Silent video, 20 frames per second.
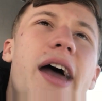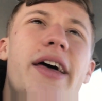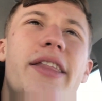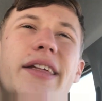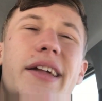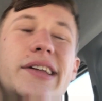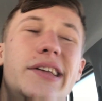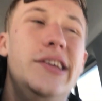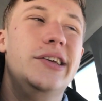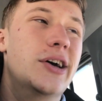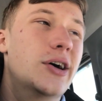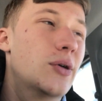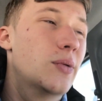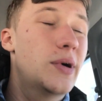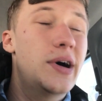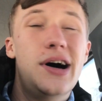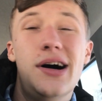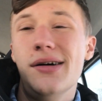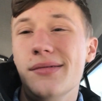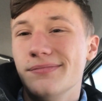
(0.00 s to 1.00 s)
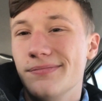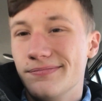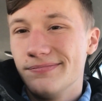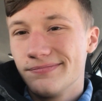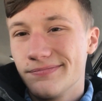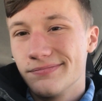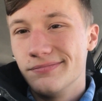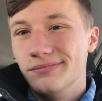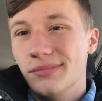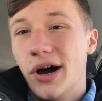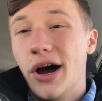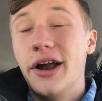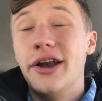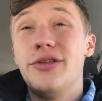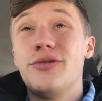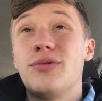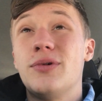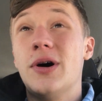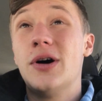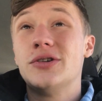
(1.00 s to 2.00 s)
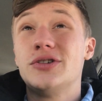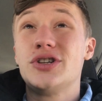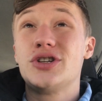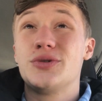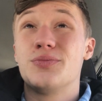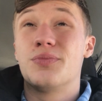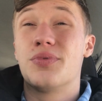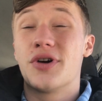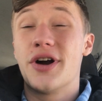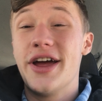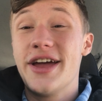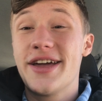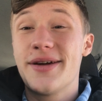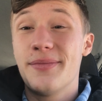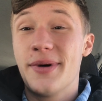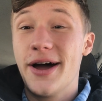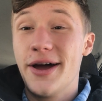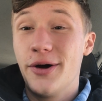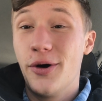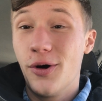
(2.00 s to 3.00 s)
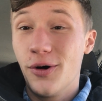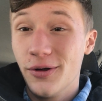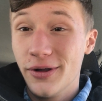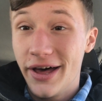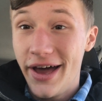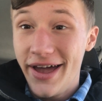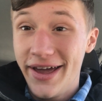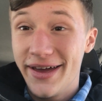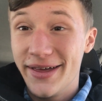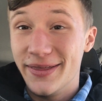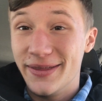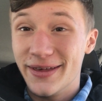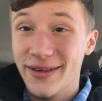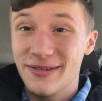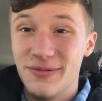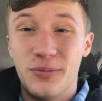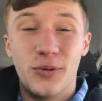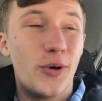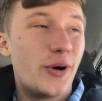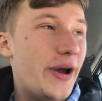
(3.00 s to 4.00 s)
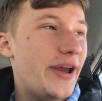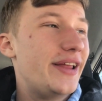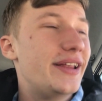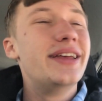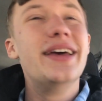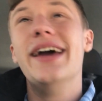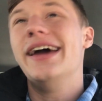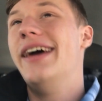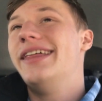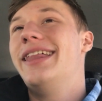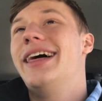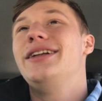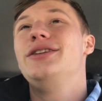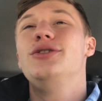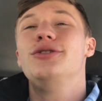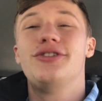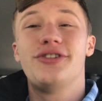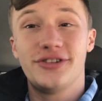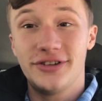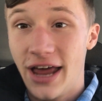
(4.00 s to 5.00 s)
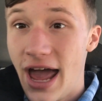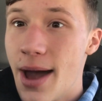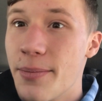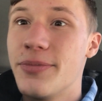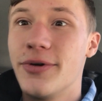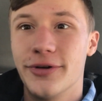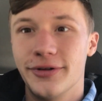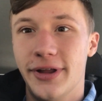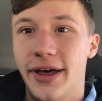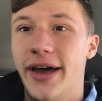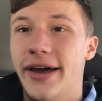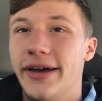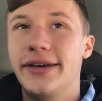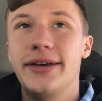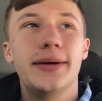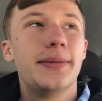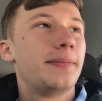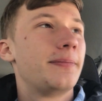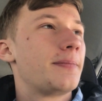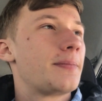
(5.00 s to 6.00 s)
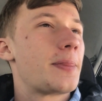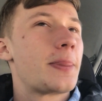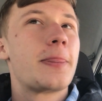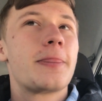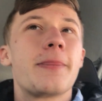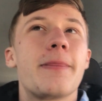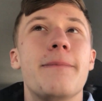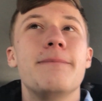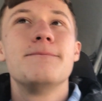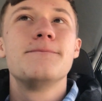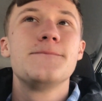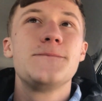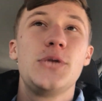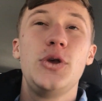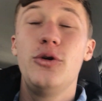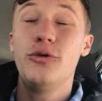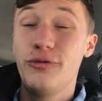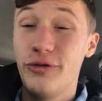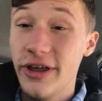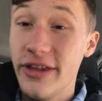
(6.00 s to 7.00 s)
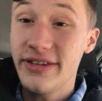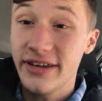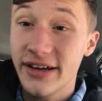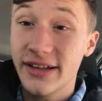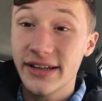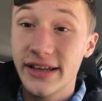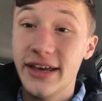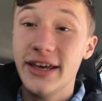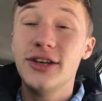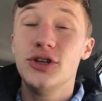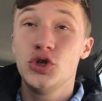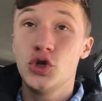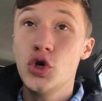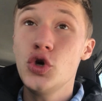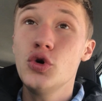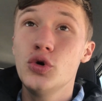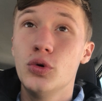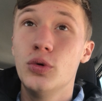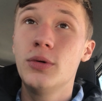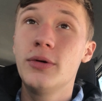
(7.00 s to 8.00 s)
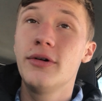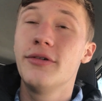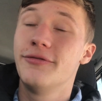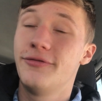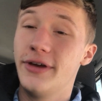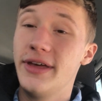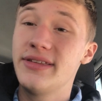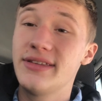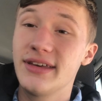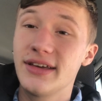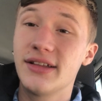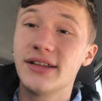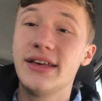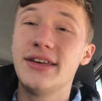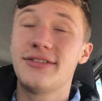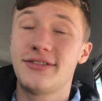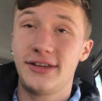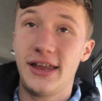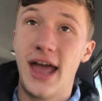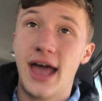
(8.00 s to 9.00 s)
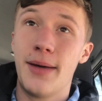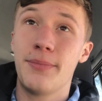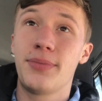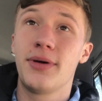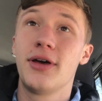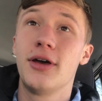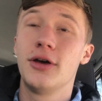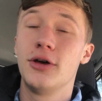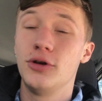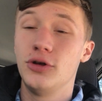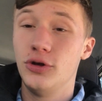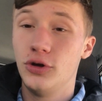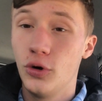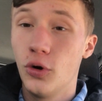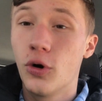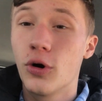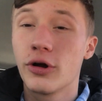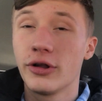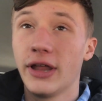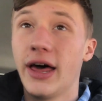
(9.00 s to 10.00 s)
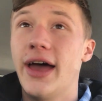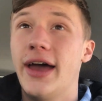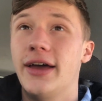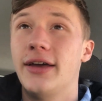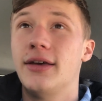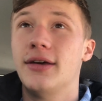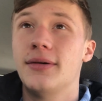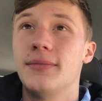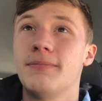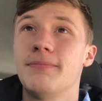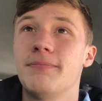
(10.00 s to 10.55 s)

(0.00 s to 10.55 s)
and then you go, well, might as well just break my whole leg at this point, and then you snap your leg. You physically snap your leg